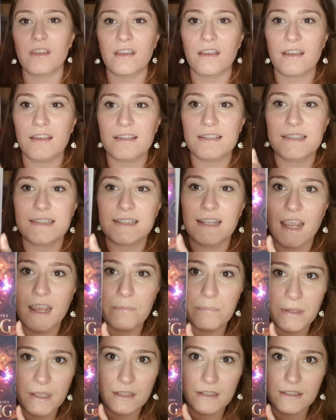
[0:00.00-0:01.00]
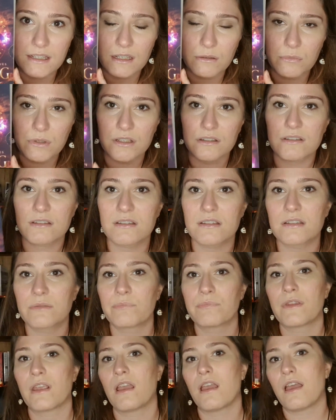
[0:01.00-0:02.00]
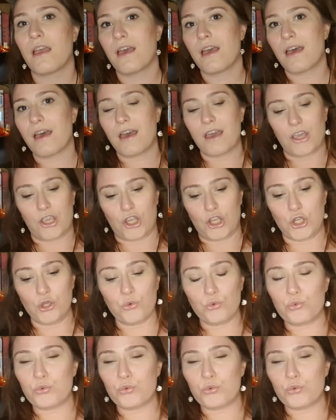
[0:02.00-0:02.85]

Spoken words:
Escaping Demons, you